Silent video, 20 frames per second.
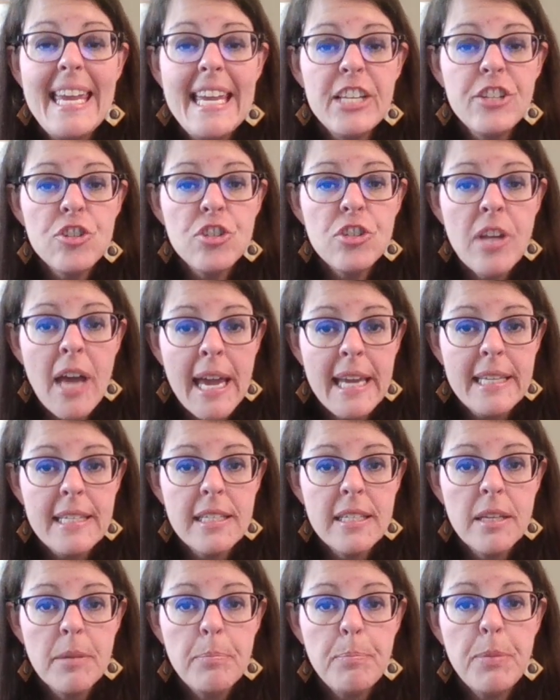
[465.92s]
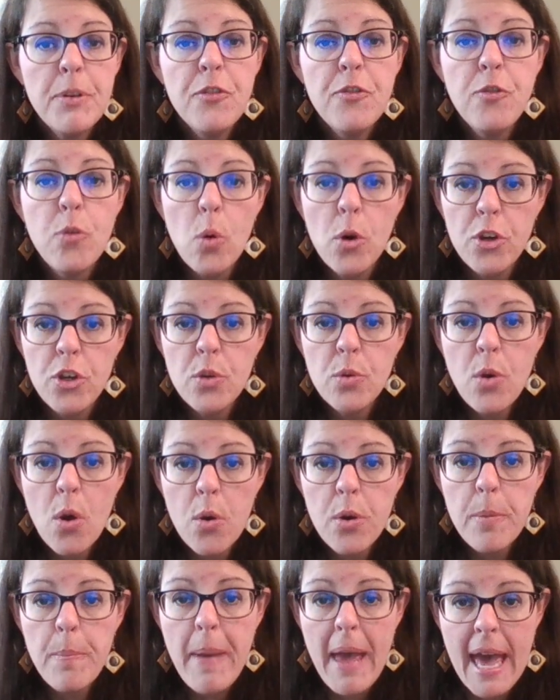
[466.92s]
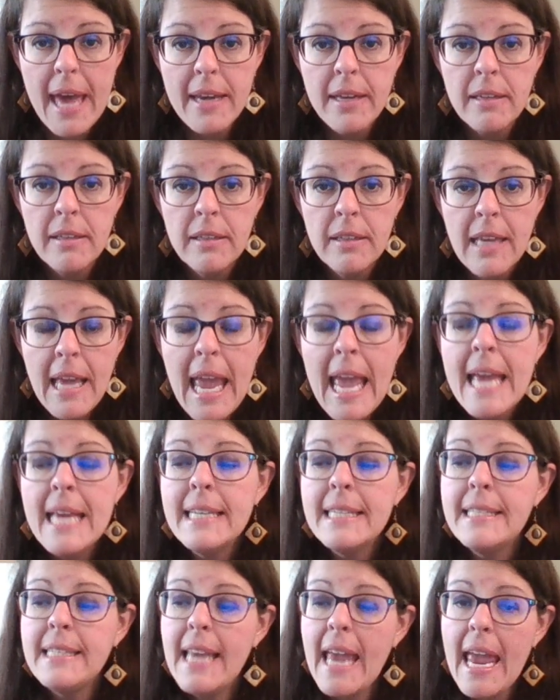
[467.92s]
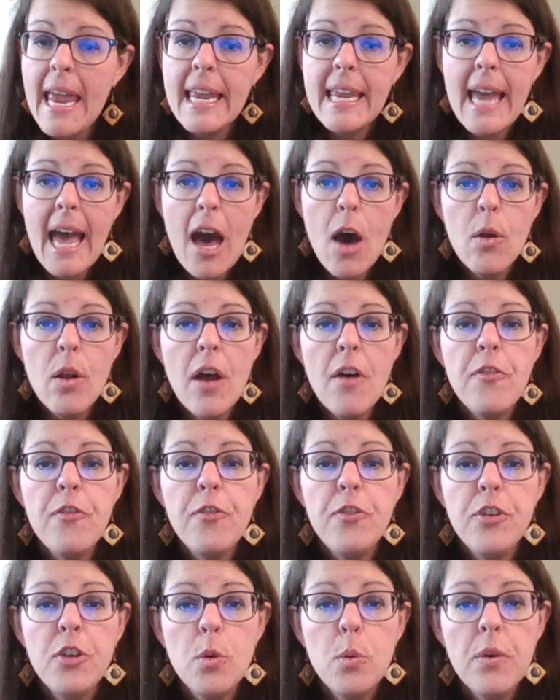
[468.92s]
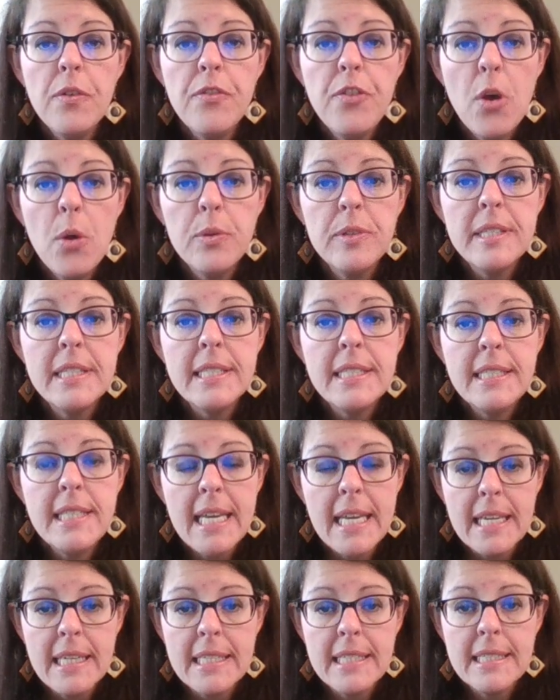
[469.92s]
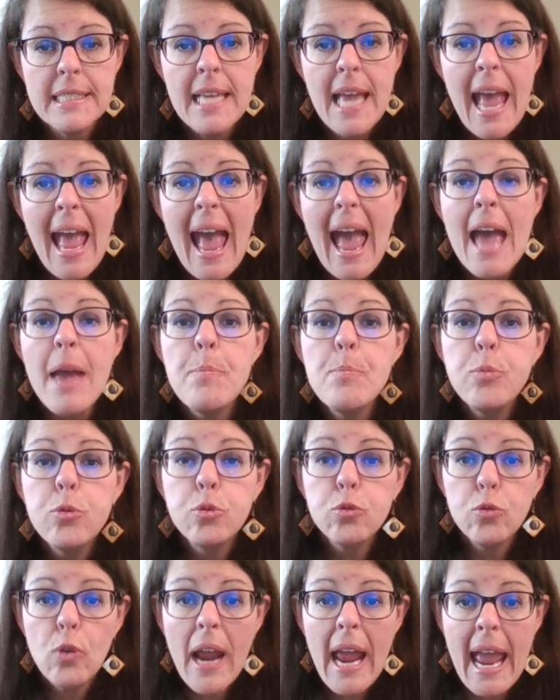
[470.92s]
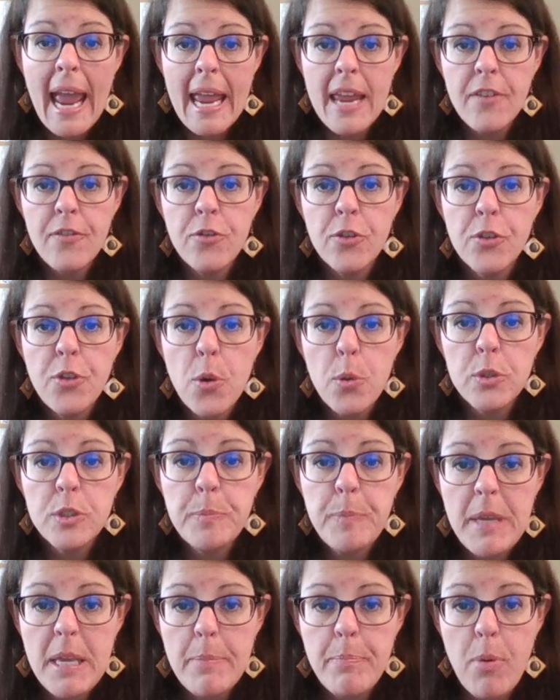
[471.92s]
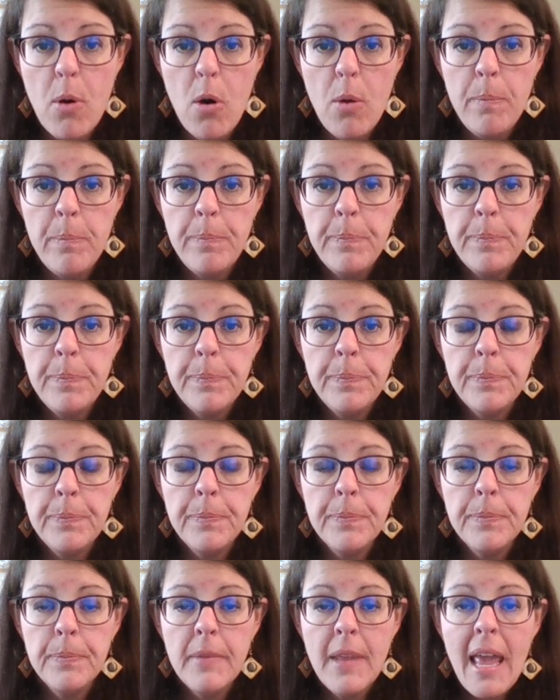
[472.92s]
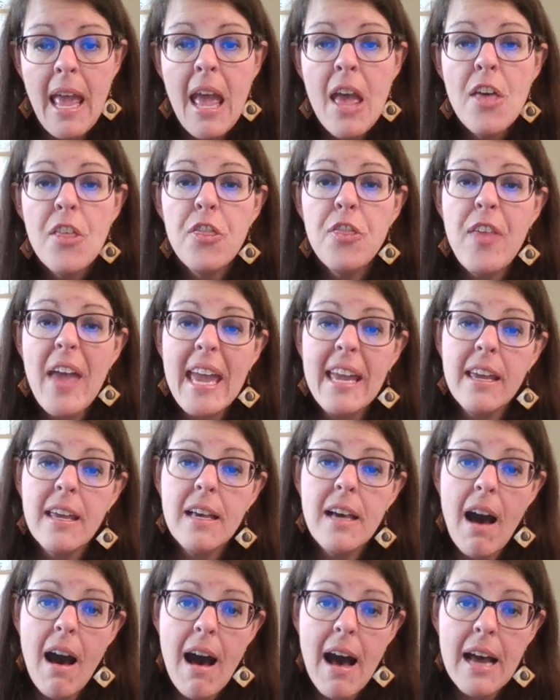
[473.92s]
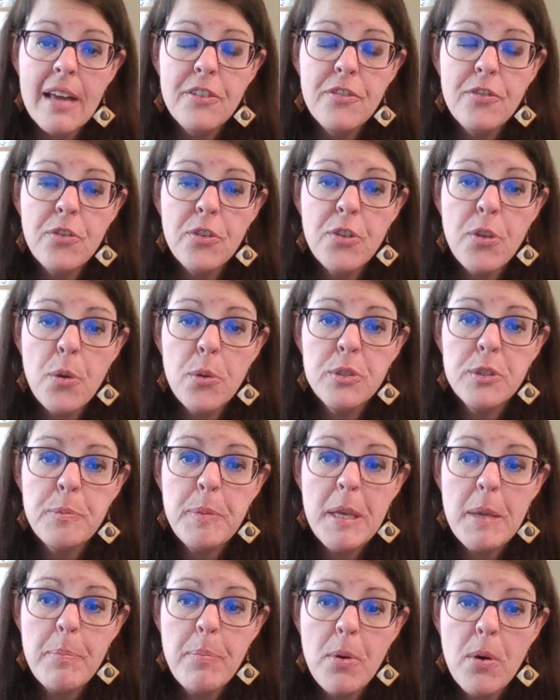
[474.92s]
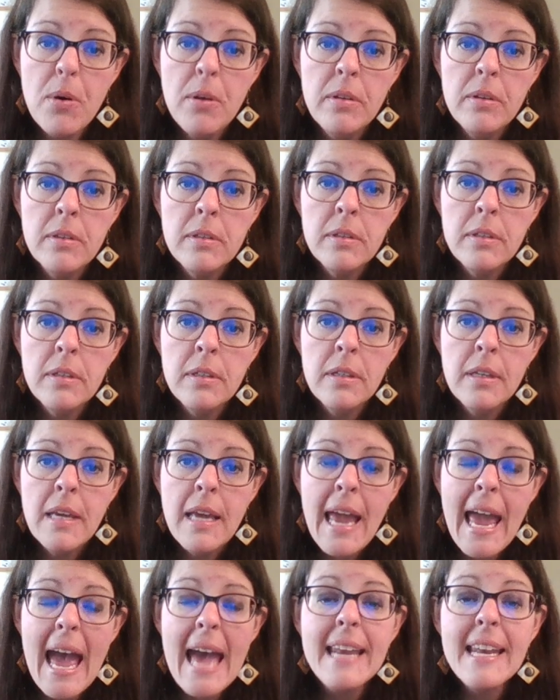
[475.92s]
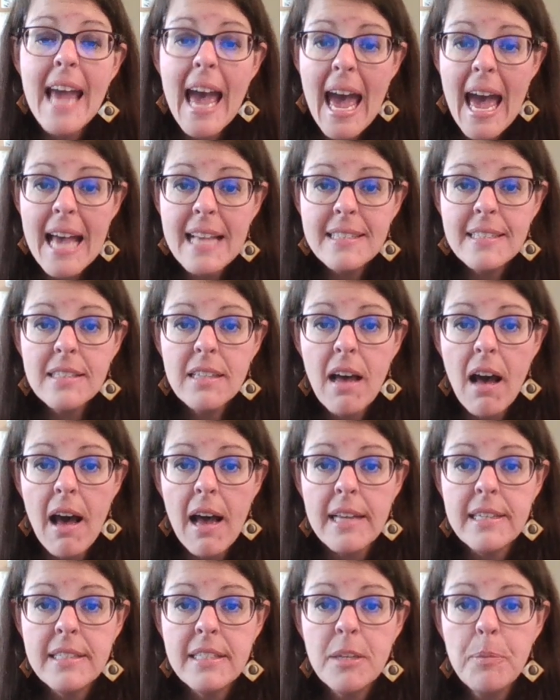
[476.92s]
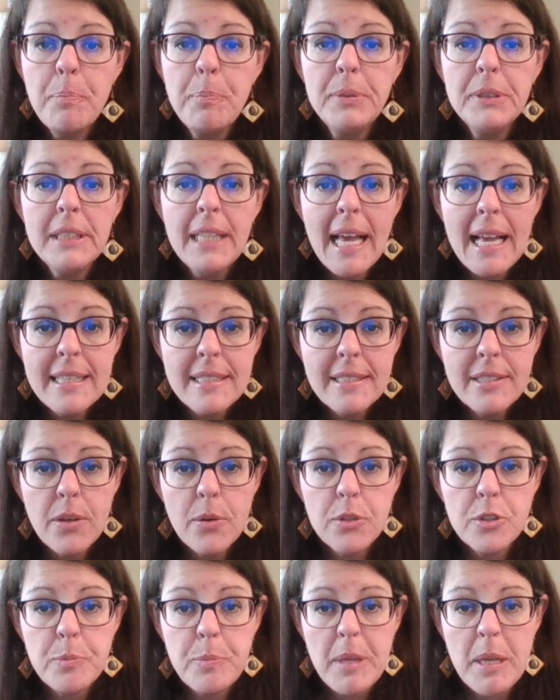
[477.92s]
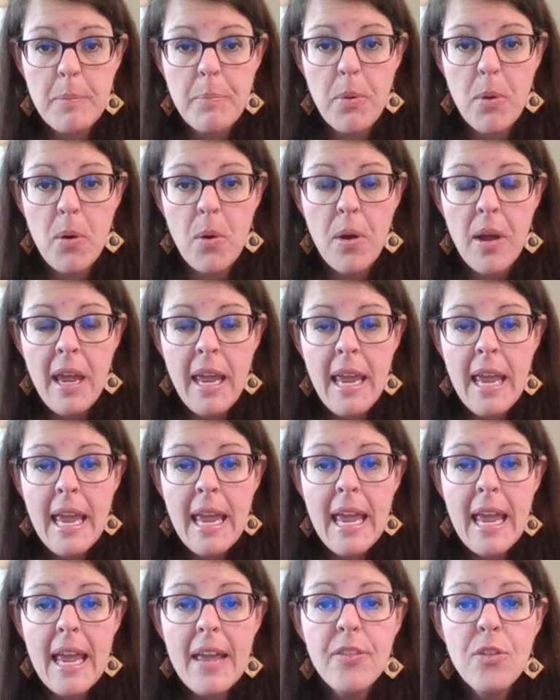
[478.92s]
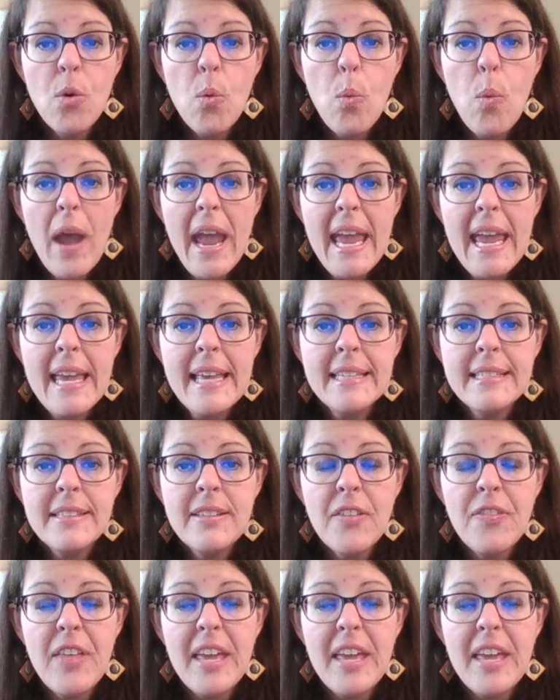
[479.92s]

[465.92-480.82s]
Each night before you go to bed, take out a few of those sticks and pray for those people. Thank God for those people and ask God to bless those people in the ways